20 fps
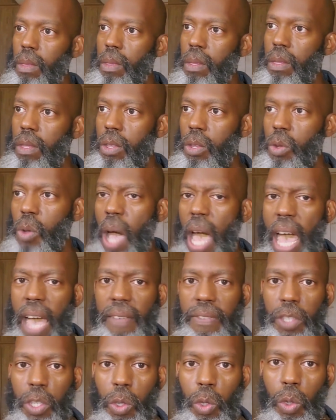You
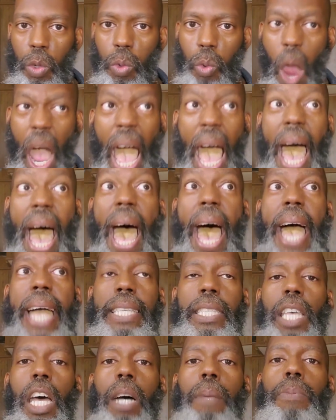have to
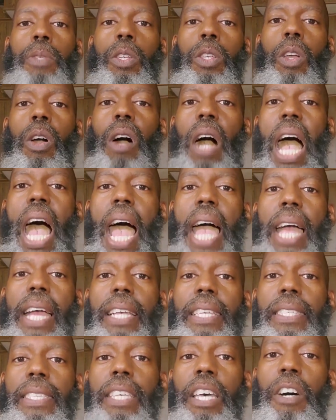rise up to your higher
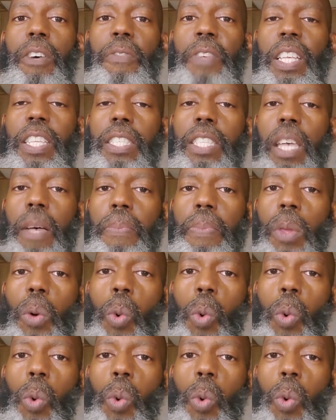self, accept the